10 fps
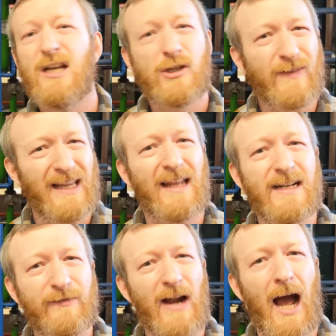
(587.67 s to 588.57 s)
So we've got a lot
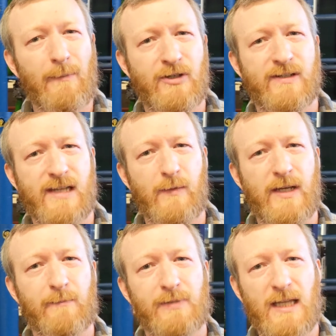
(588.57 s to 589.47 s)
of different options that we
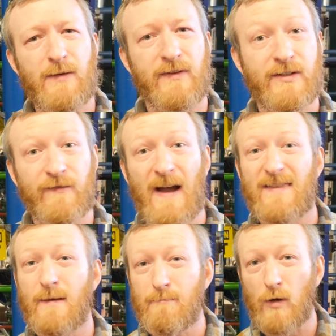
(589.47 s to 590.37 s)
can play with to
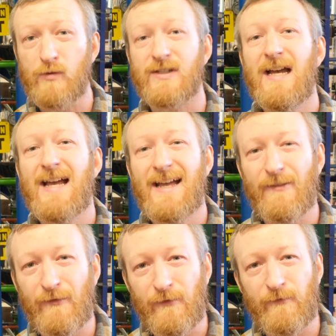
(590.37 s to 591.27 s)
find the most
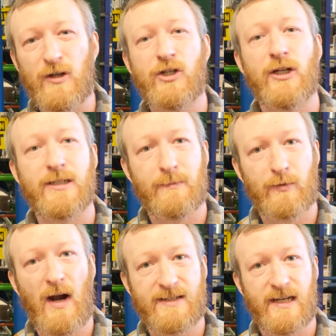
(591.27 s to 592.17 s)
efficient
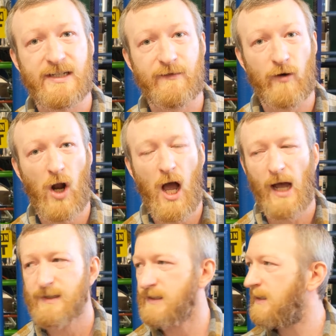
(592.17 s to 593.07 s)
process for
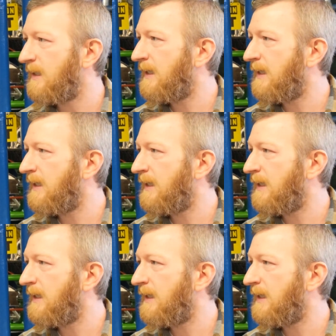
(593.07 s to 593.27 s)
us.